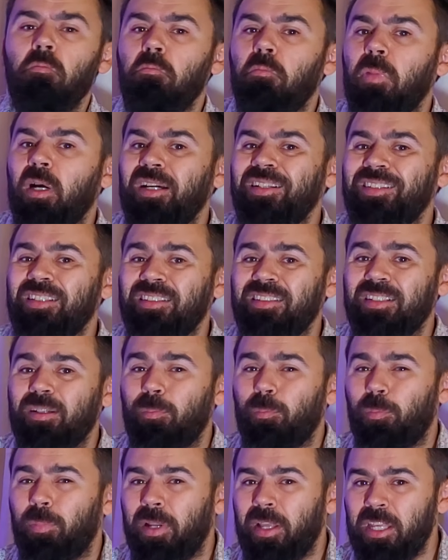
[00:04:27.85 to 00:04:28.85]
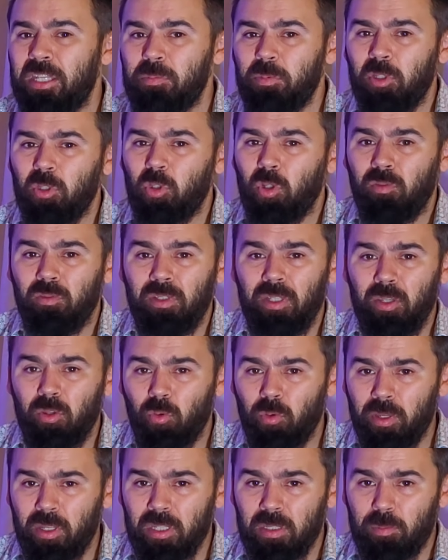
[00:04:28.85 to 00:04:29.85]
but the placement of the U
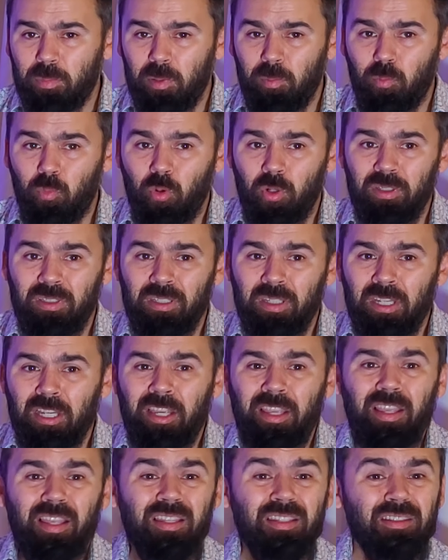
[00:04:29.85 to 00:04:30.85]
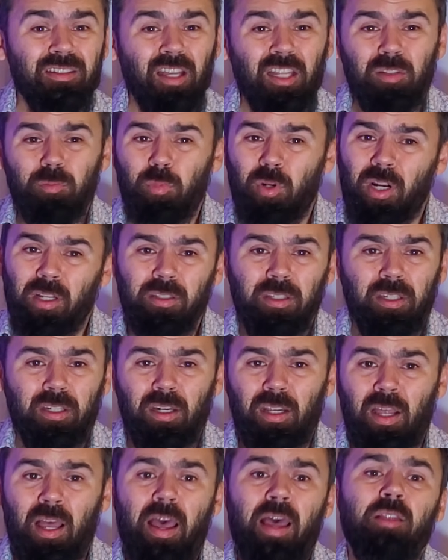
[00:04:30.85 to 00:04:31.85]
S B port is not
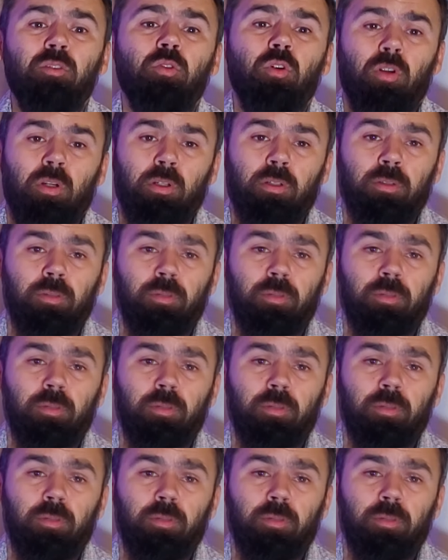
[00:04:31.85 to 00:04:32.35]
practical at all.